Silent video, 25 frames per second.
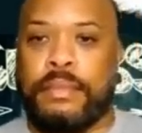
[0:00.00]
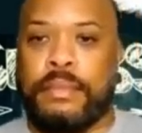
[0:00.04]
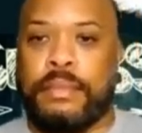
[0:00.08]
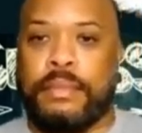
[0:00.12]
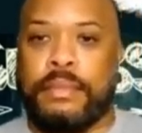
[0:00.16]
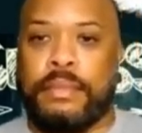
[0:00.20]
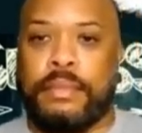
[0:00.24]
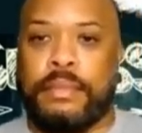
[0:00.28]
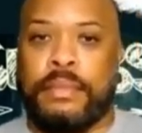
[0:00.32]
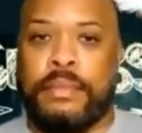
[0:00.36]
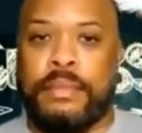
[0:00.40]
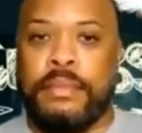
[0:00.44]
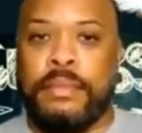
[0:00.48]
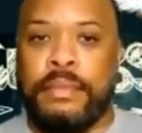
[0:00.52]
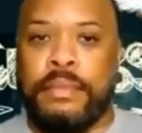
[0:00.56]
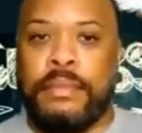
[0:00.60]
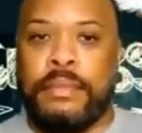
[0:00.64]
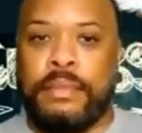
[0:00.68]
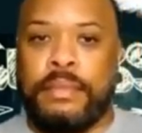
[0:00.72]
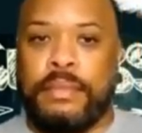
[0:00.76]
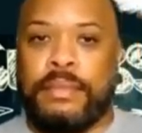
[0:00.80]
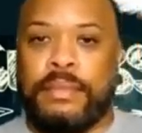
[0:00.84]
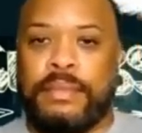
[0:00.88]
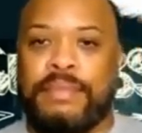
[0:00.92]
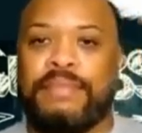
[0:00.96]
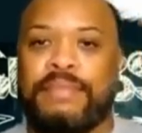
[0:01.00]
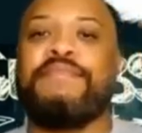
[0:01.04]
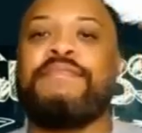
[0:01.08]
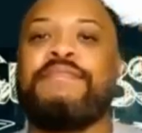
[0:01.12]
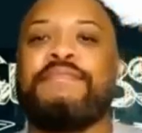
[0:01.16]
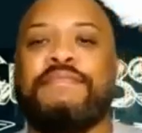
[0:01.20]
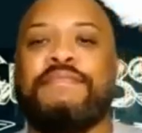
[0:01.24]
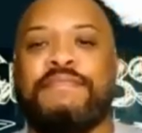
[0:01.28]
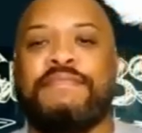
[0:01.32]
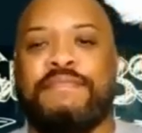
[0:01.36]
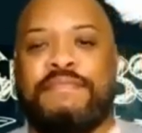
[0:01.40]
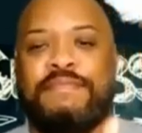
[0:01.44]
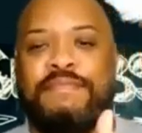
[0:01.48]

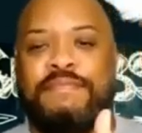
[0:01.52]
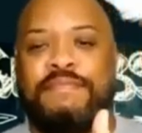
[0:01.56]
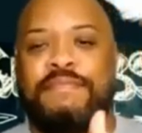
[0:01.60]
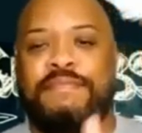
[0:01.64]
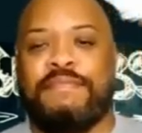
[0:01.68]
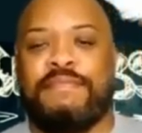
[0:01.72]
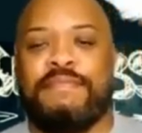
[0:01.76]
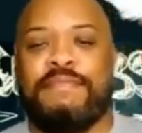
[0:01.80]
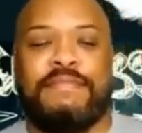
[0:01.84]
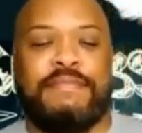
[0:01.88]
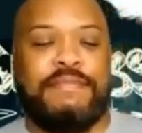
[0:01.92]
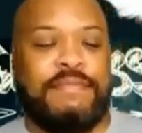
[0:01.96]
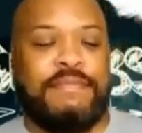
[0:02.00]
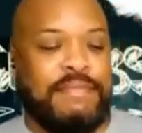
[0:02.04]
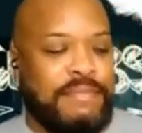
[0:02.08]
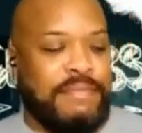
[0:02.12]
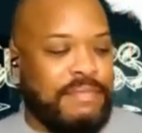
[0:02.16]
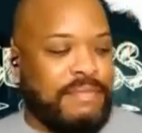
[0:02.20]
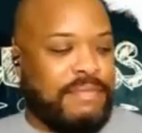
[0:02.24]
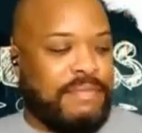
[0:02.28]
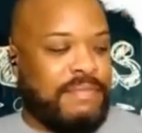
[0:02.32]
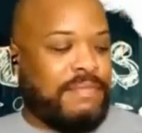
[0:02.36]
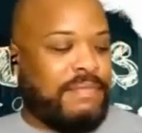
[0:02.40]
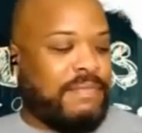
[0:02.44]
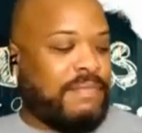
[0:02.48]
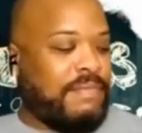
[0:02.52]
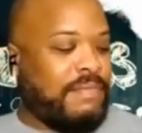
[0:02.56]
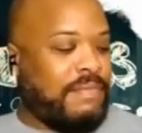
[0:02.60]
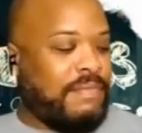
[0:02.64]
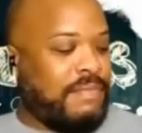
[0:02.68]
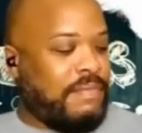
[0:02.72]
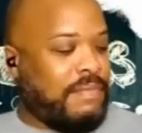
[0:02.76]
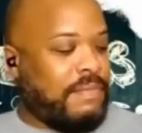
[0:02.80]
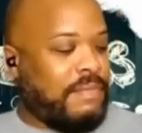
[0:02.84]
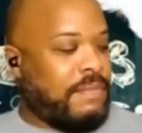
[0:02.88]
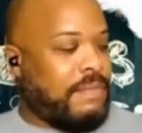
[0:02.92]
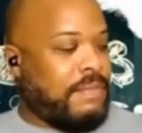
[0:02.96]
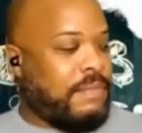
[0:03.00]
[no speech]